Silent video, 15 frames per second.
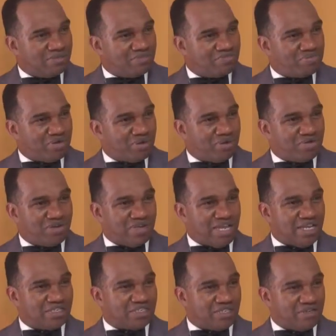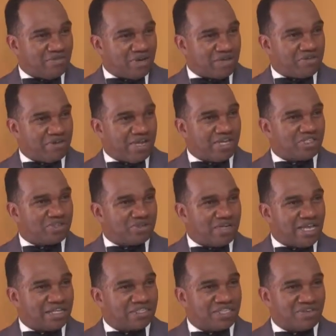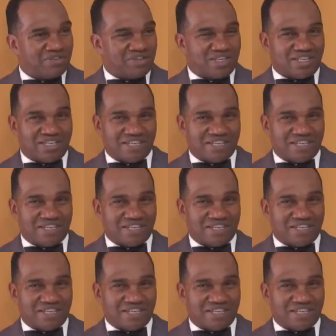procreation and recreational activity.